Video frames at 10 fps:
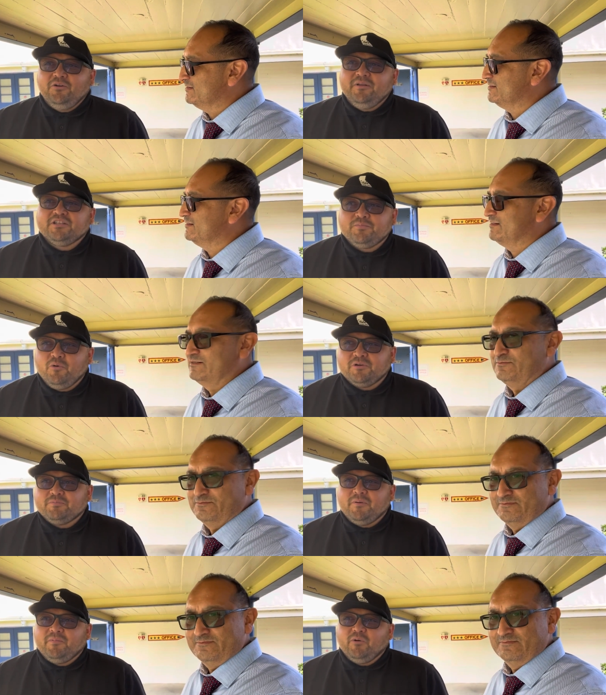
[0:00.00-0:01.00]
Speaker 1: only in
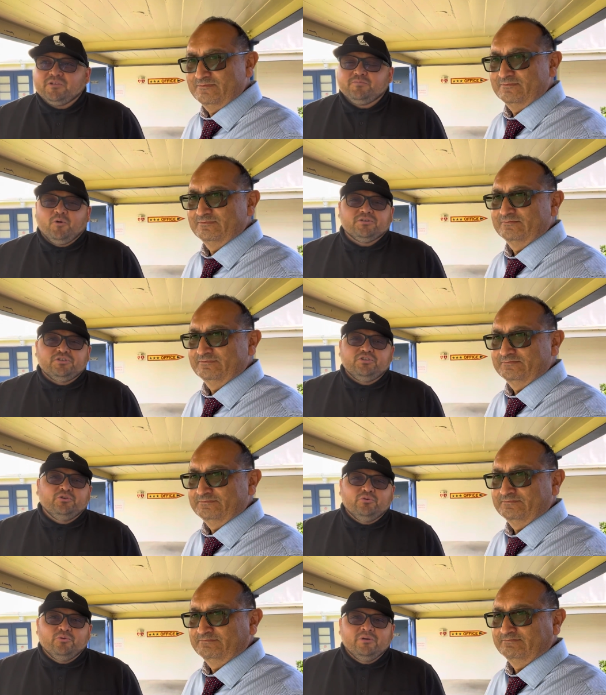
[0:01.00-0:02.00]
sports but what sports
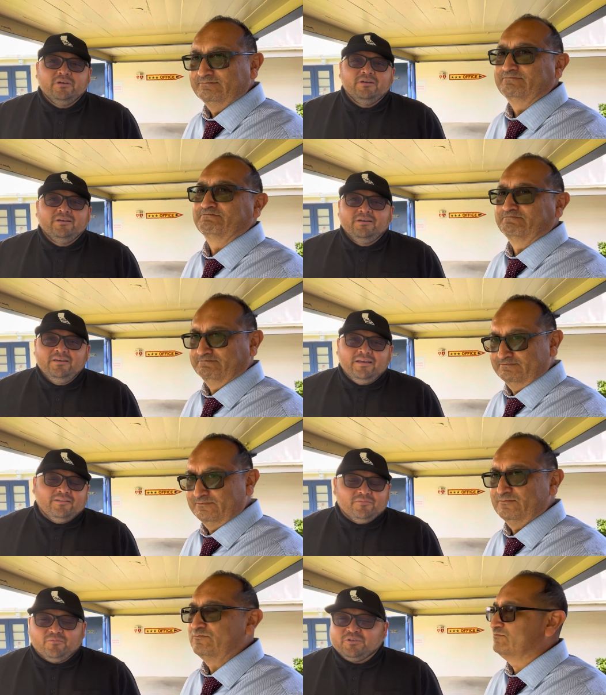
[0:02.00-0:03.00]
do
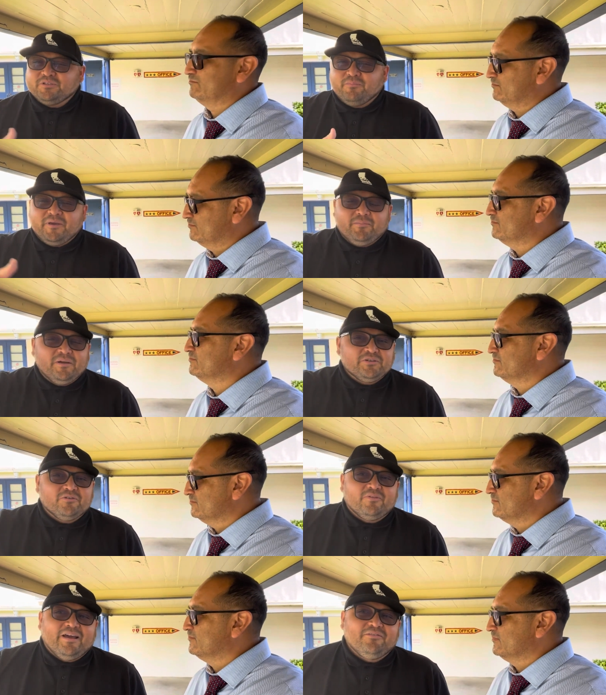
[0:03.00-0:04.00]
in just the big
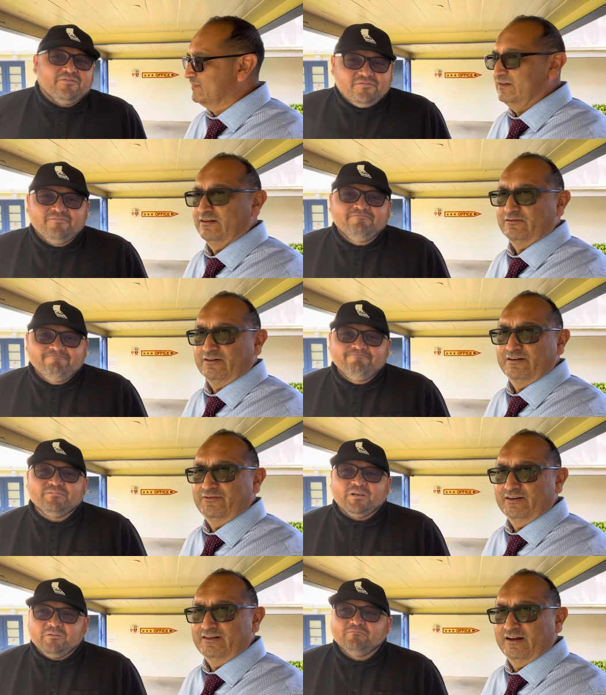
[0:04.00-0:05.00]
picture of life. That's
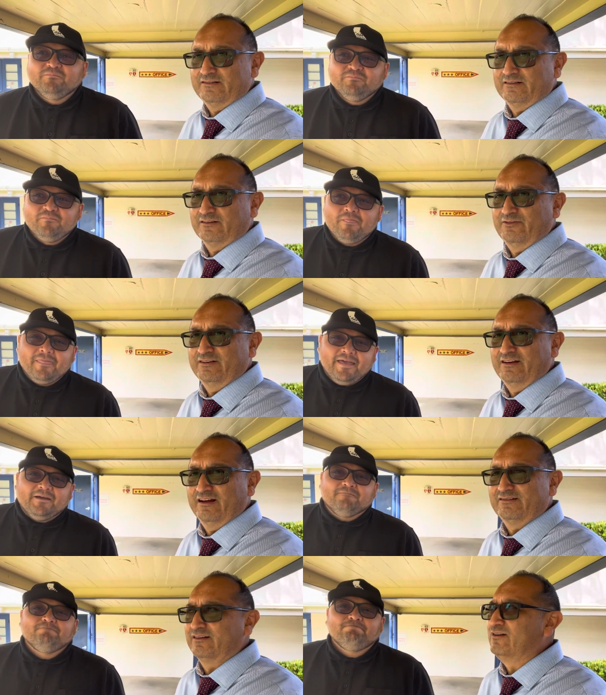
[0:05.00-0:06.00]
right. So, fantastic,
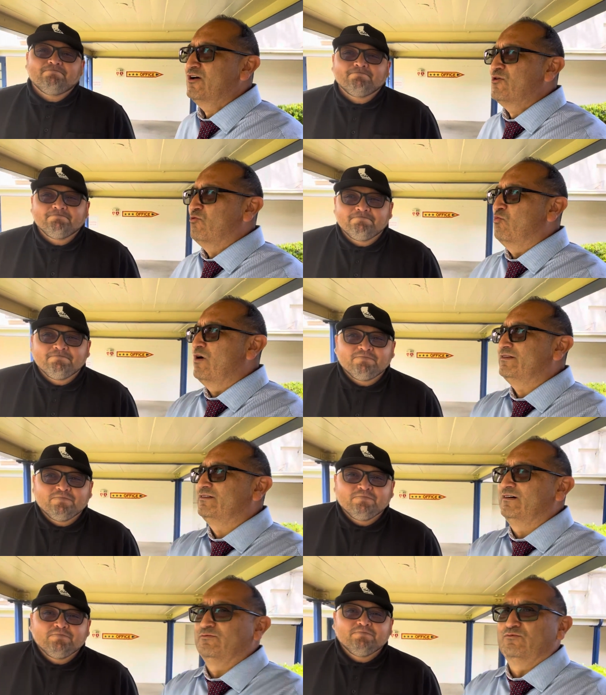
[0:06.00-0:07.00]
fantastic.
Speaker 2: Yeah.
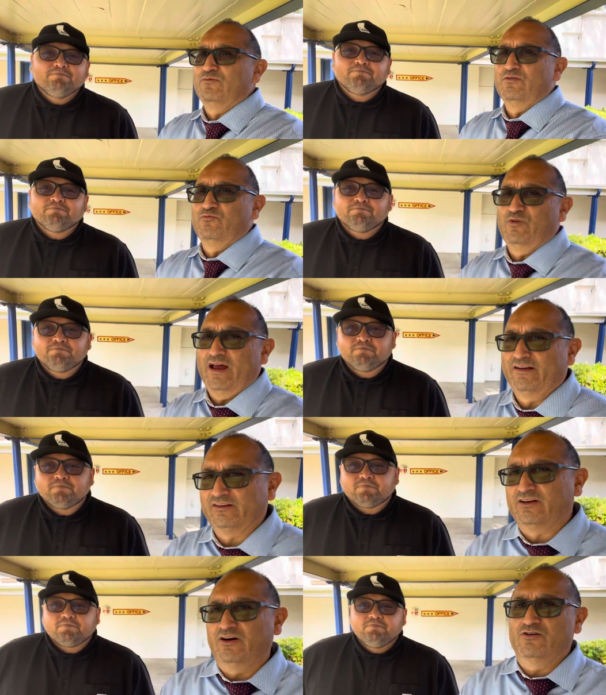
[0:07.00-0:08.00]
What um,
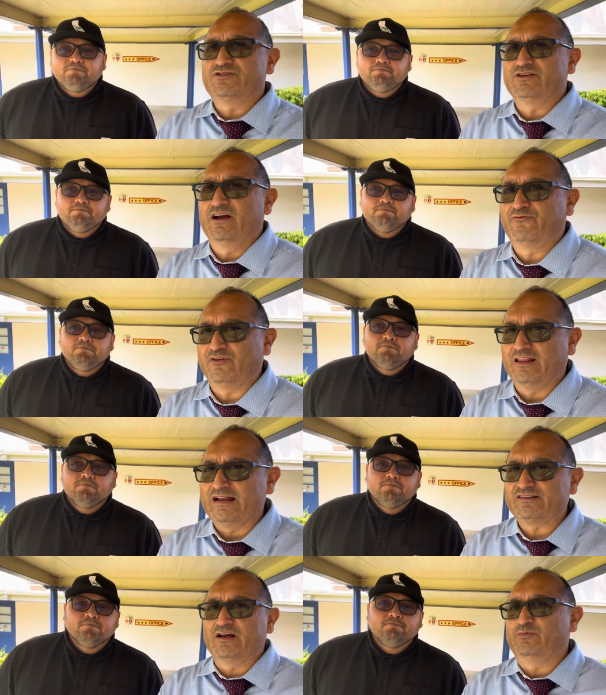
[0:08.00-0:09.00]
as a coach now for the
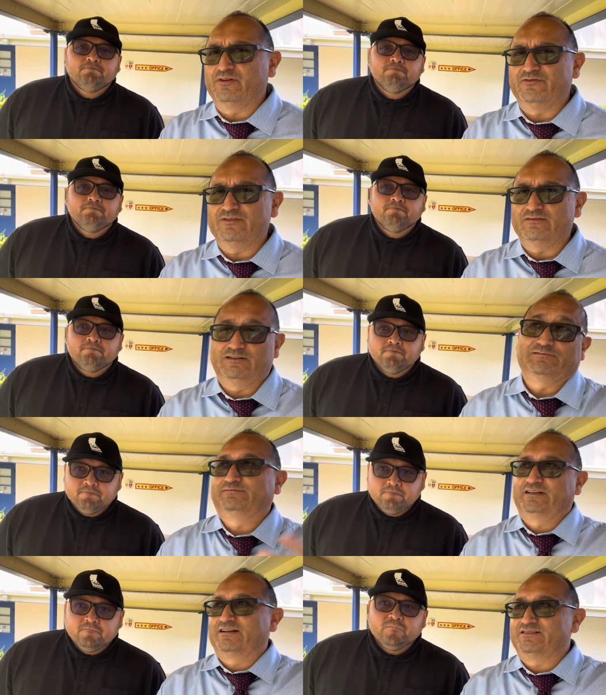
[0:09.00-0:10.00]
last couple of well,
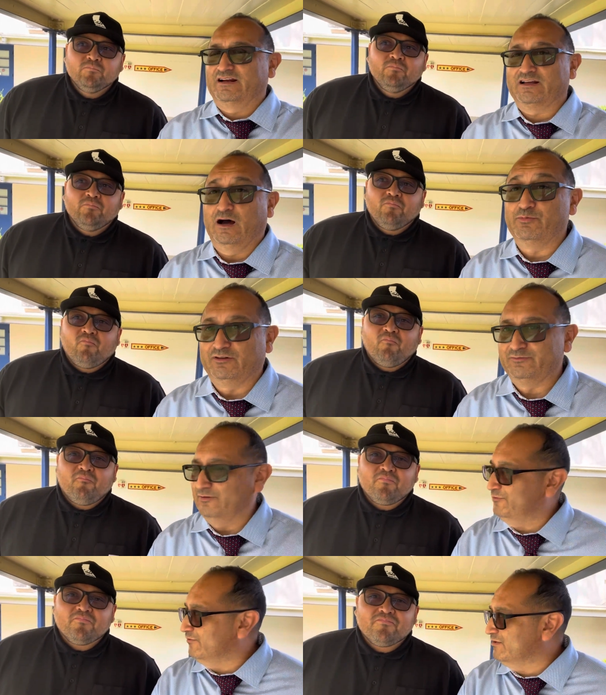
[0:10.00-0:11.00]
gosh, not a couple, it's
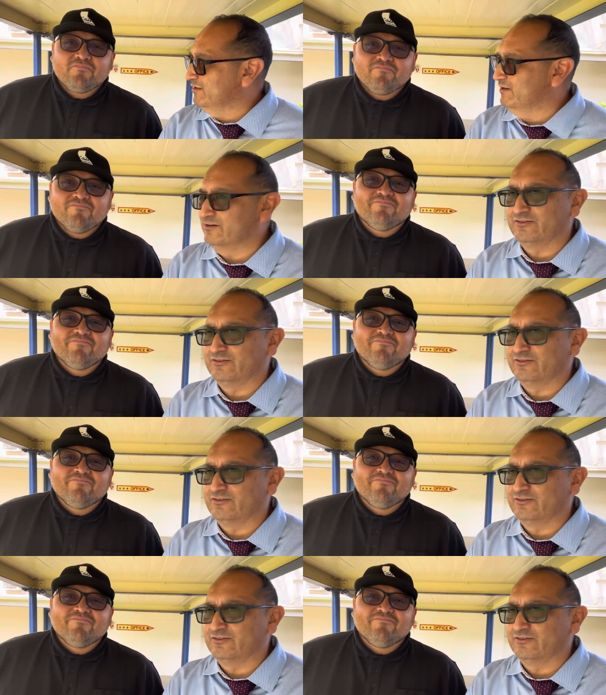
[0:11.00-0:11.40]
been 15 years.